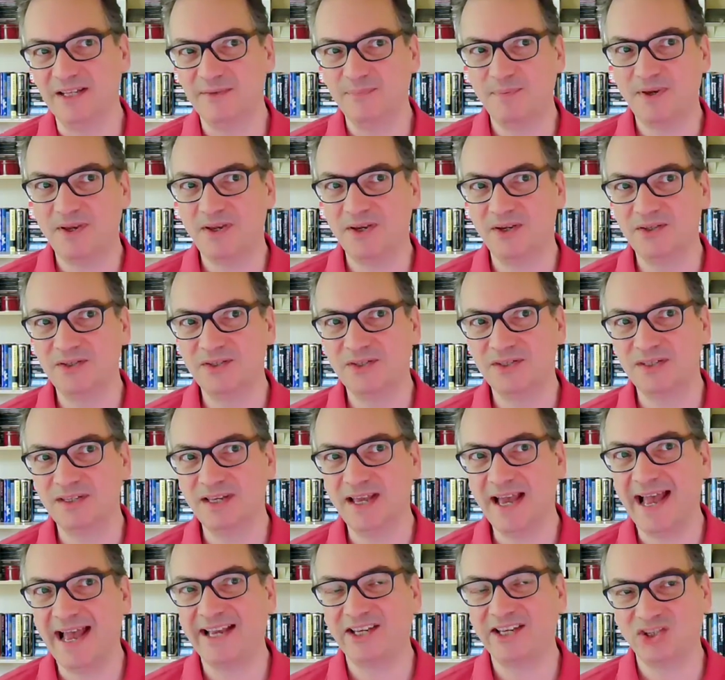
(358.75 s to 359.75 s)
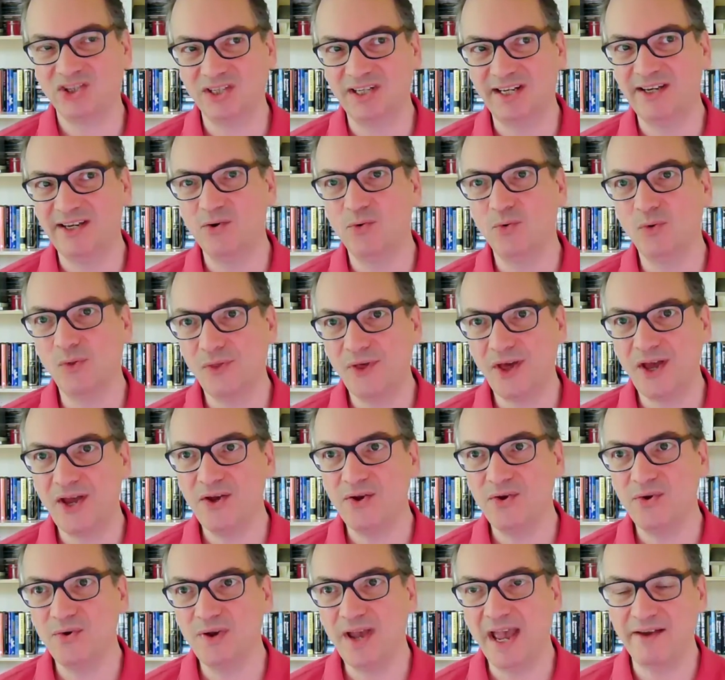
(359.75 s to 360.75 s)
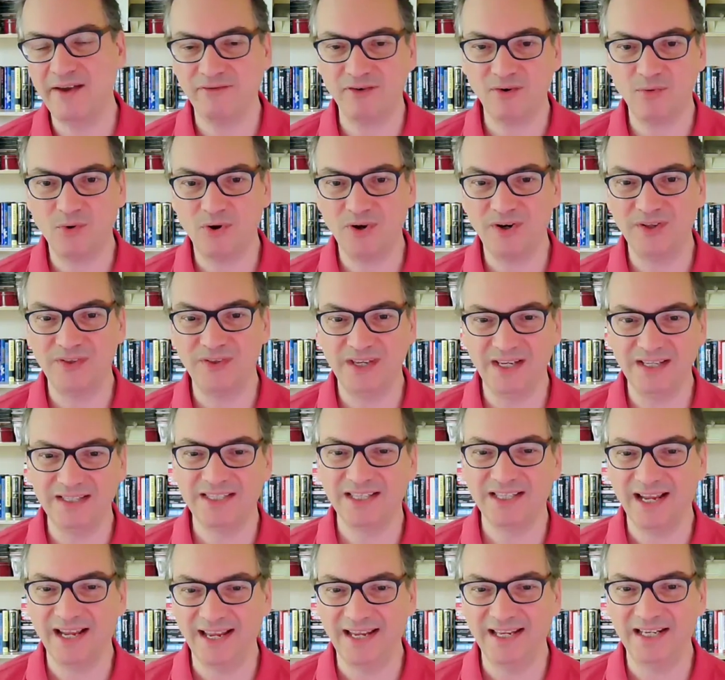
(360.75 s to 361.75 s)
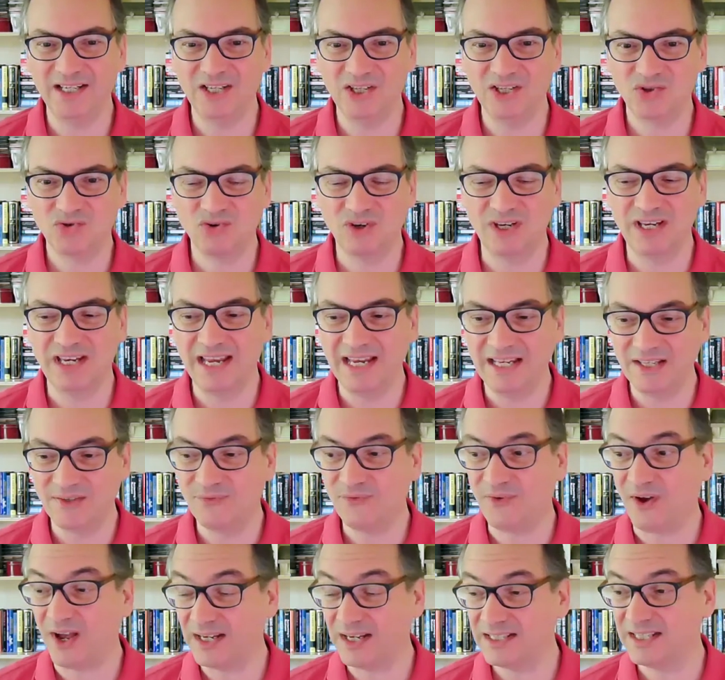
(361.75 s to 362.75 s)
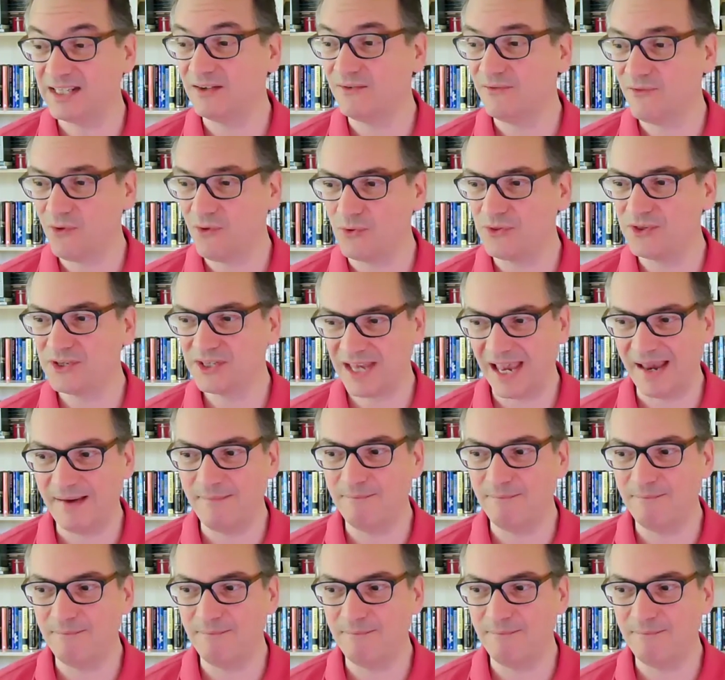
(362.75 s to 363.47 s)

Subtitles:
Because actually, although everyone in the internet industry is fighting for the same